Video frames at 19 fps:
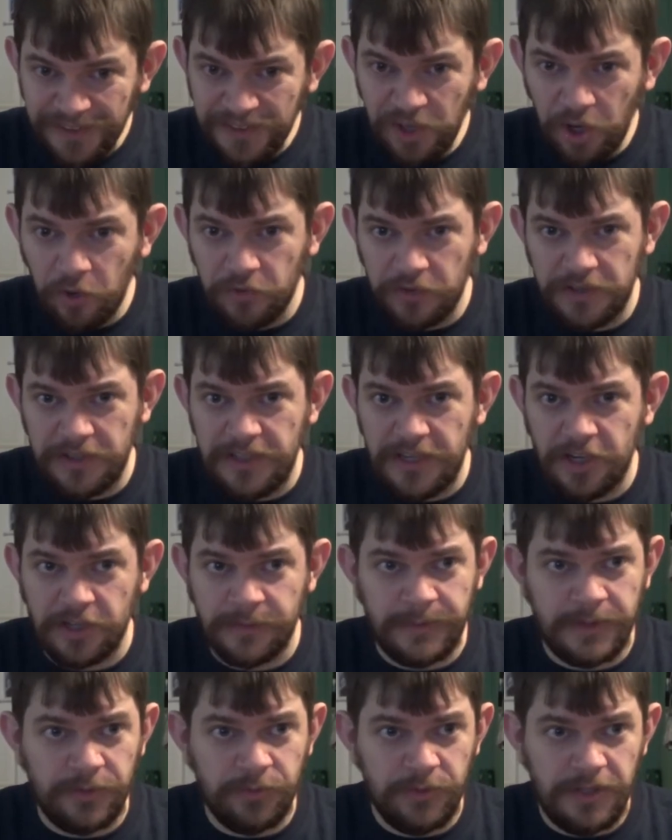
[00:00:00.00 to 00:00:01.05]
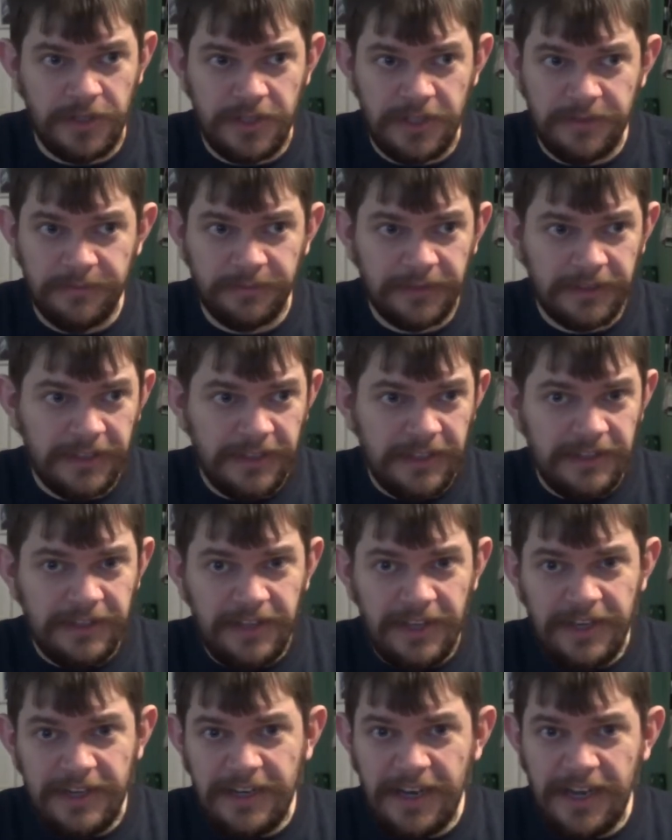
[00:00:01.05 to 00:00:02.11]
over the years between
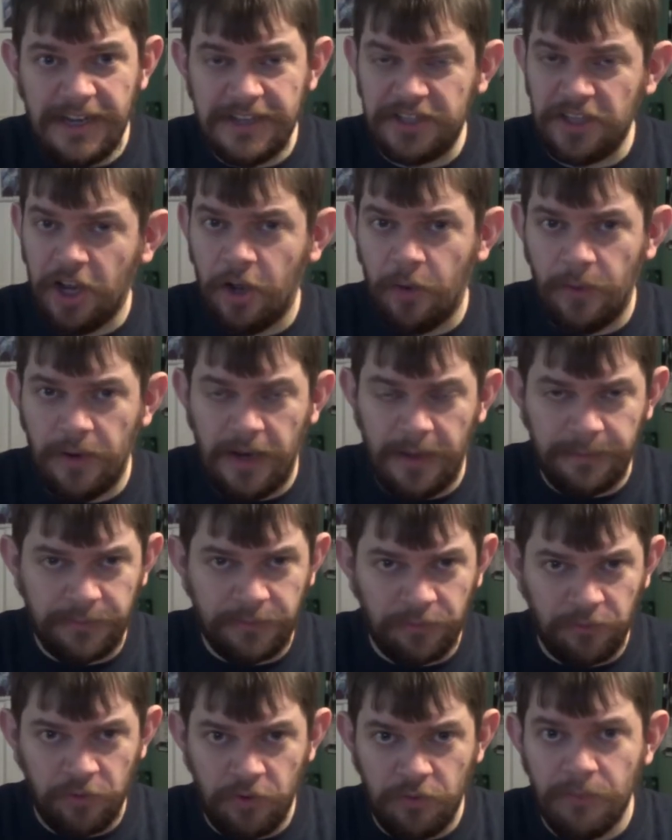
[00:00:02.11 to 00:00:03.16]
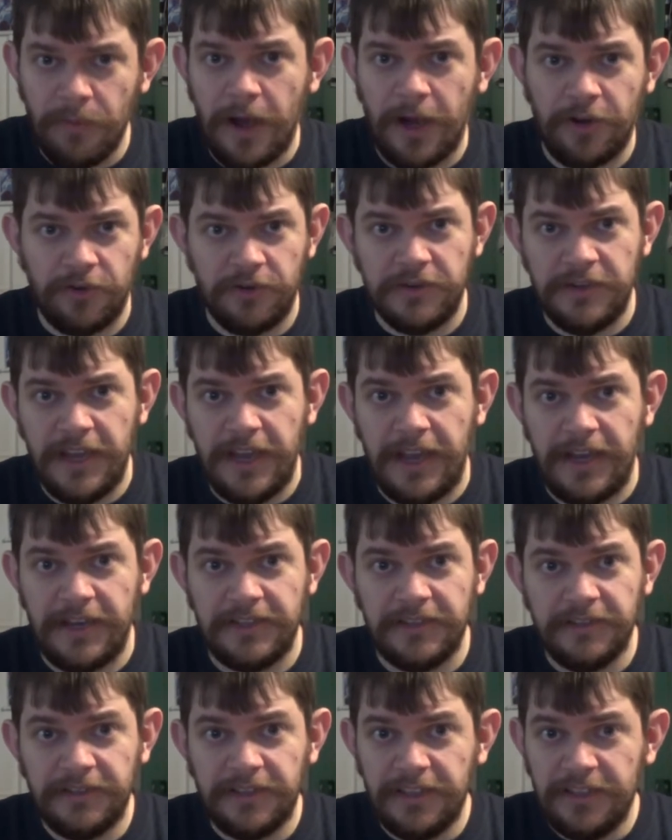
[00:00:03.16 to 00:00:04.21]
the NES all the way up through modern days.